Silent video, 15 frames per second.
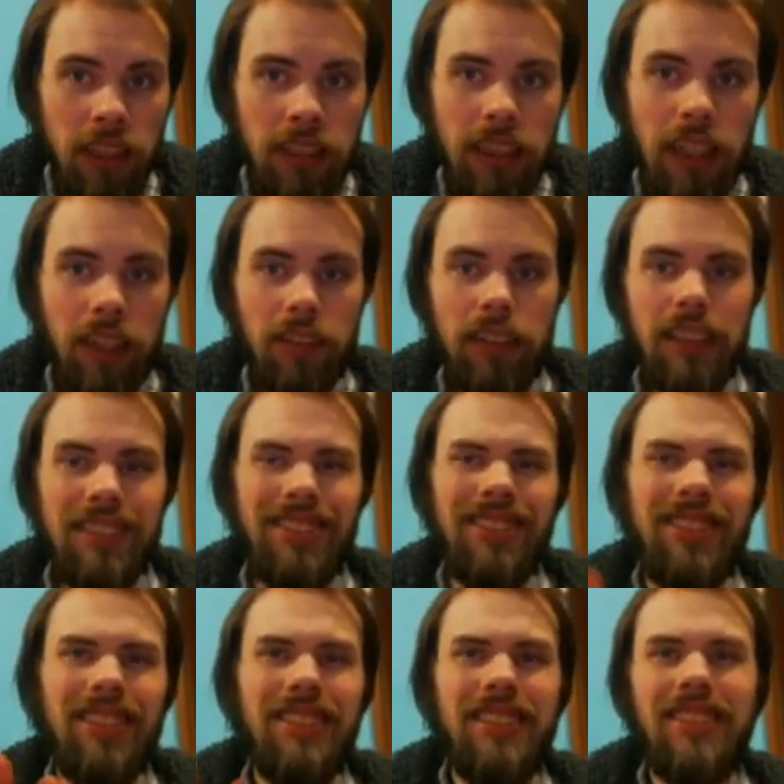Now, this
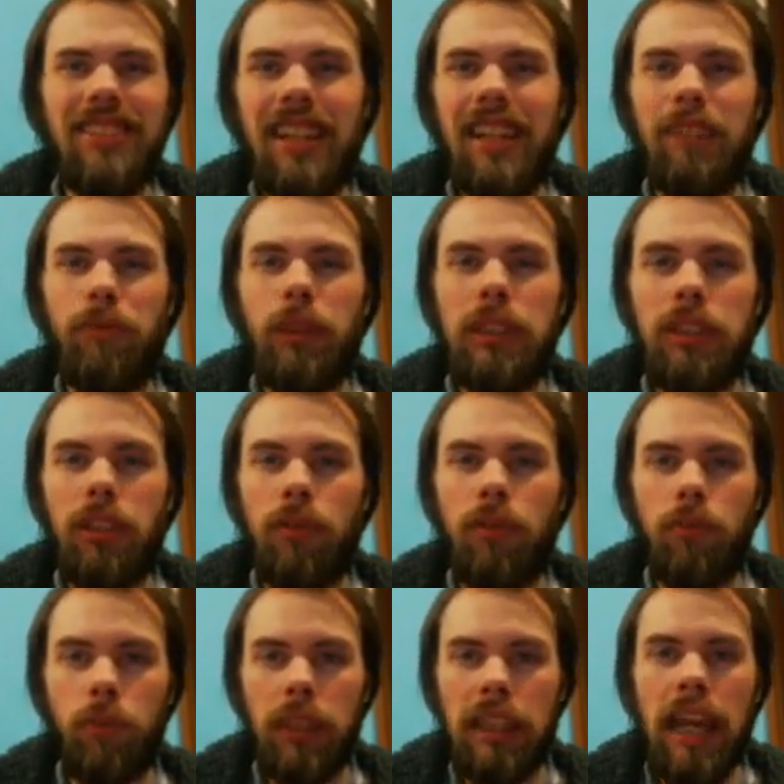is a design we
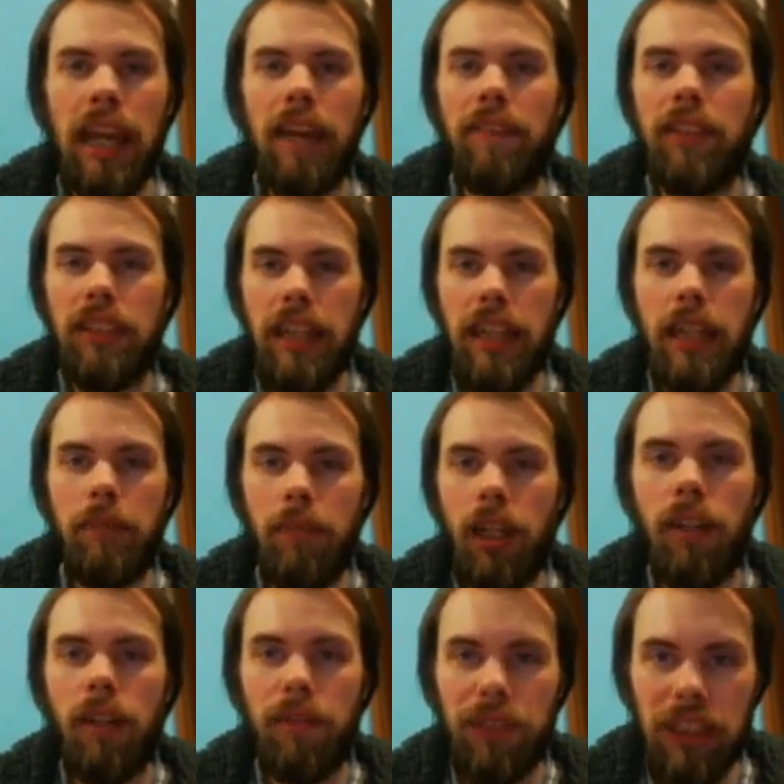don't really have a name
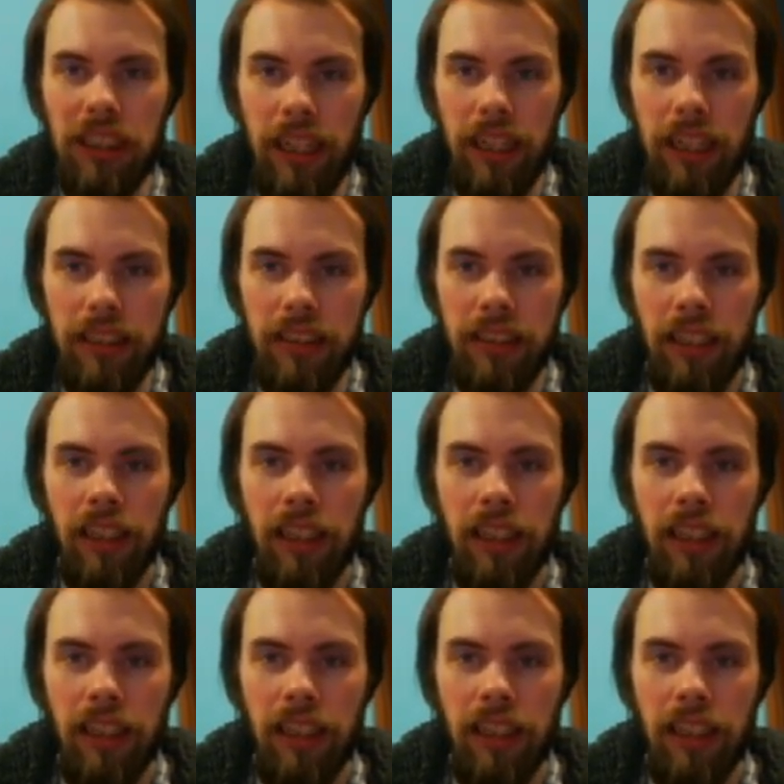of yet.